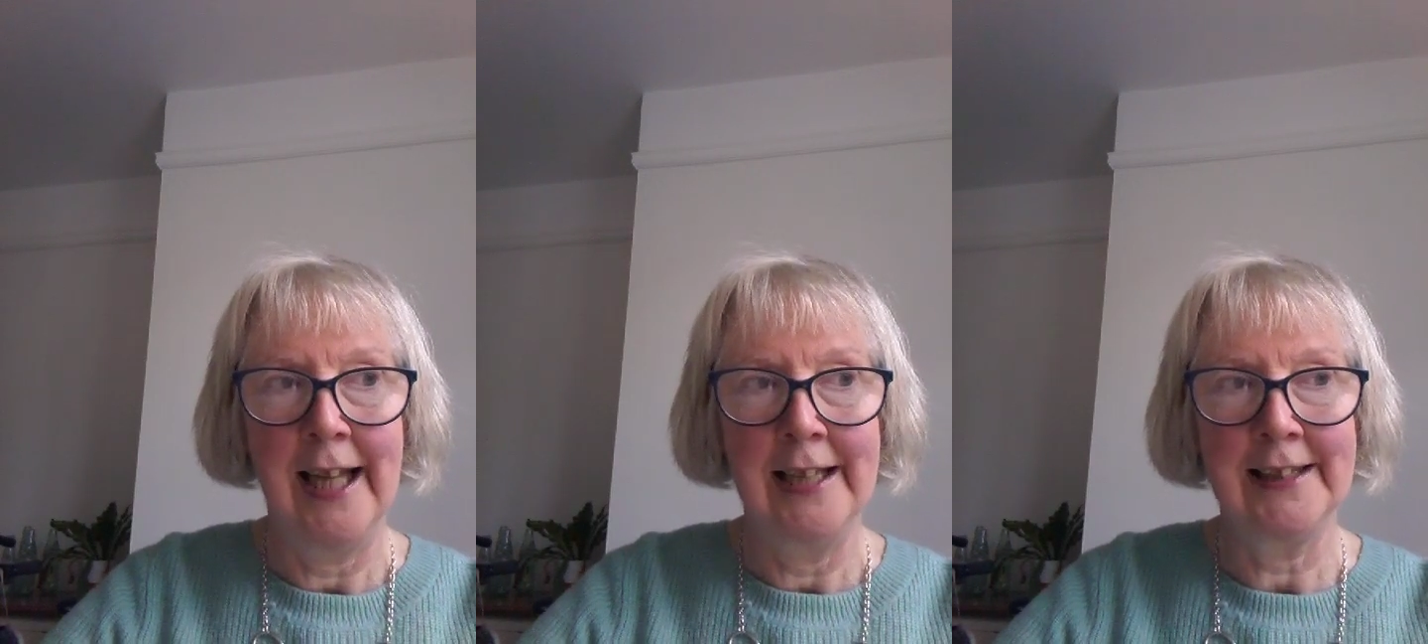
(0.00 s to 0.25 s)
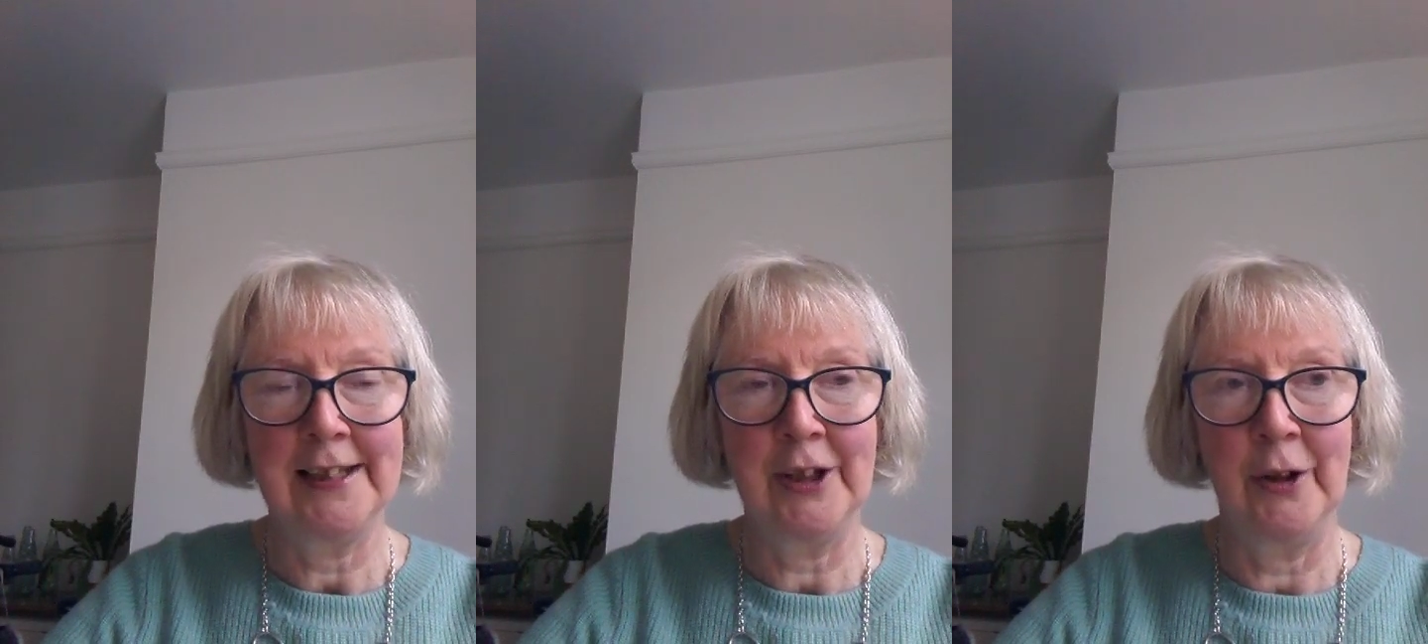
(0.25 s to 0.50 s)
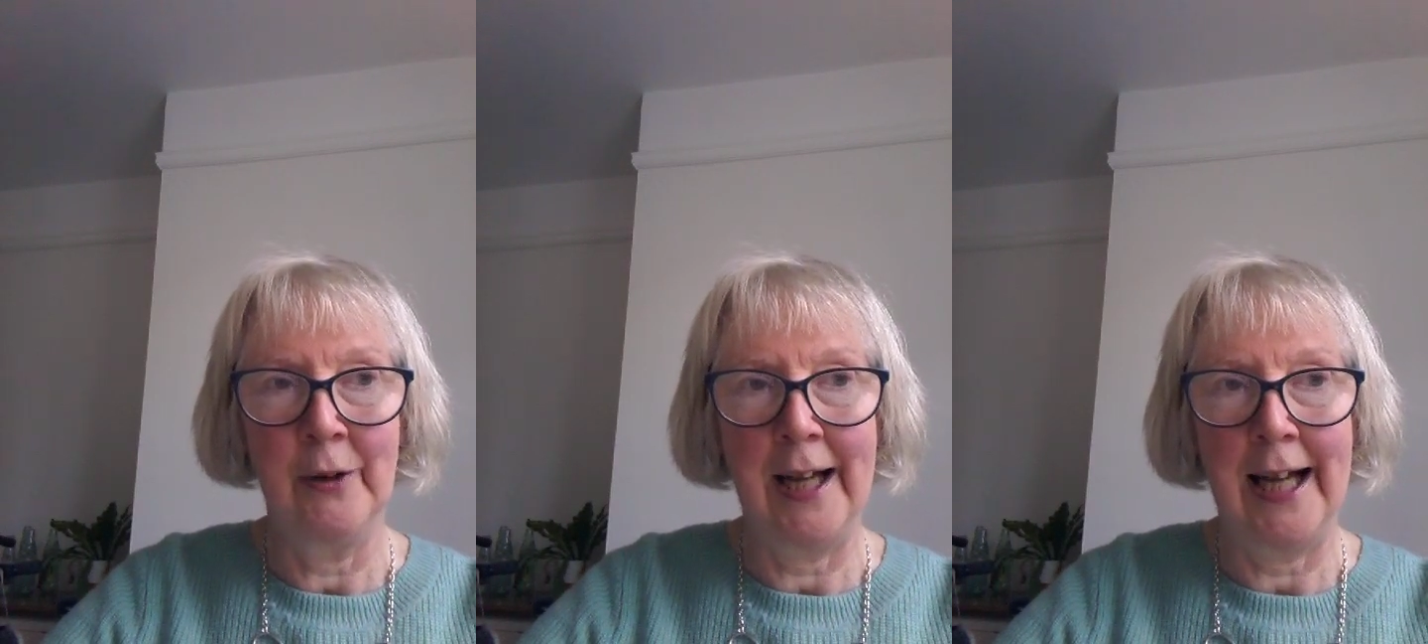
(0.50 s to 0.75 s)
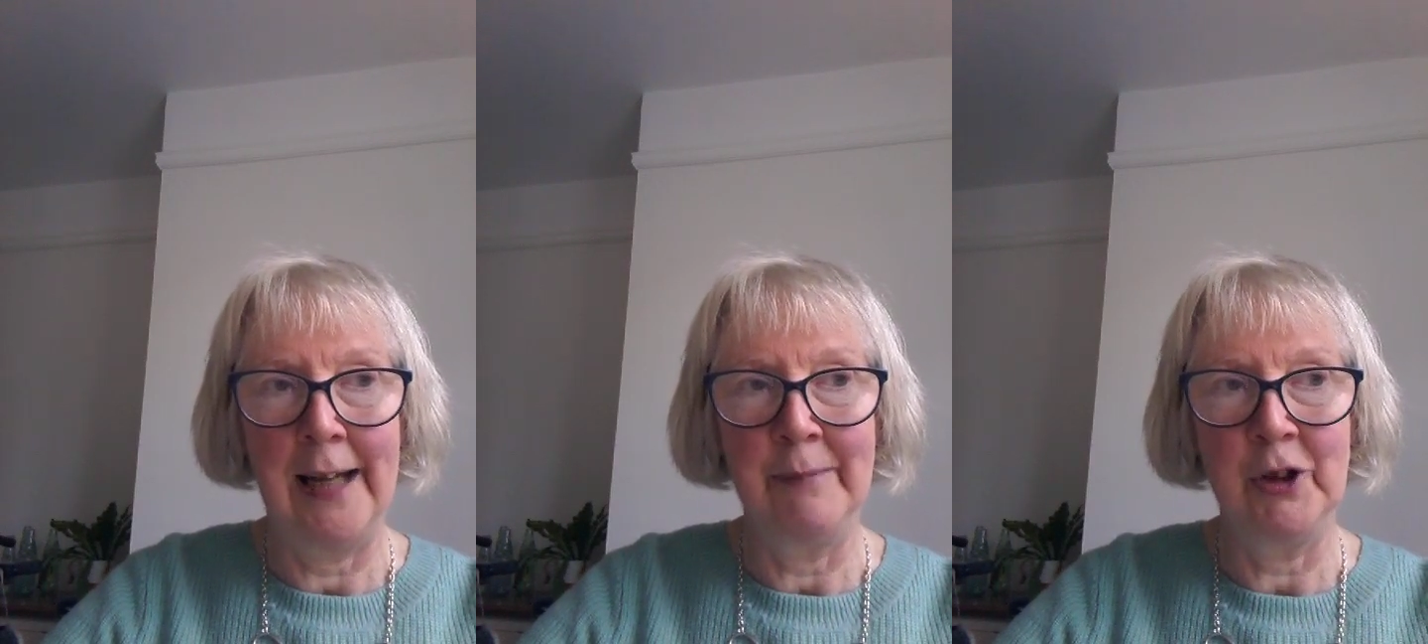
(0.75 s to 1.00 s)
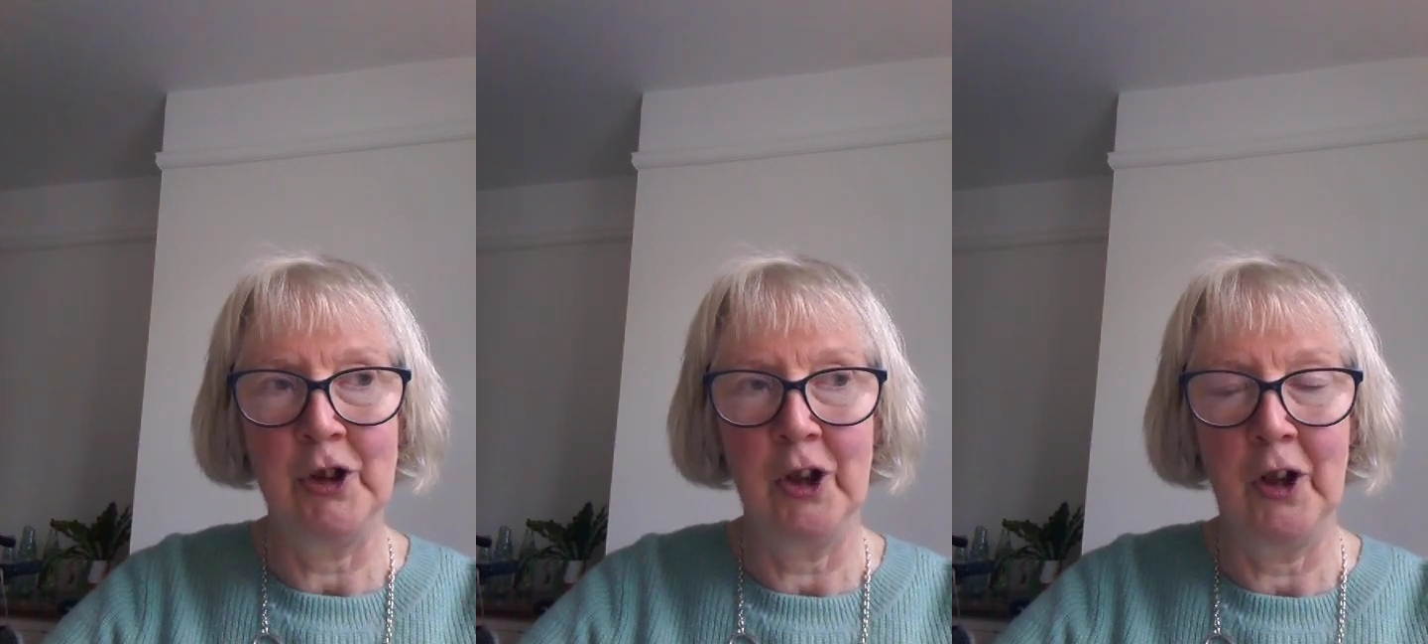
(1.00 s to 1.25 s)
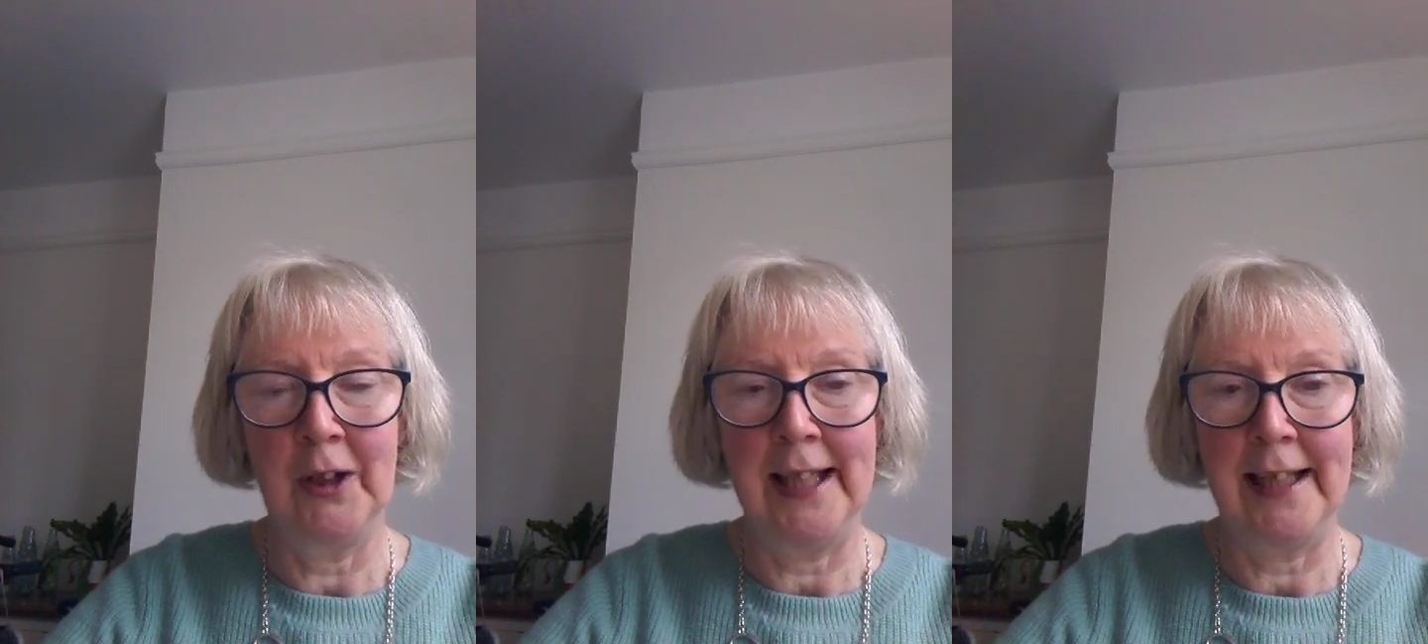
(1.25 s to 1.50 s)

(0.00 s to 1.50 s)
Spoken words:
So I'm shortly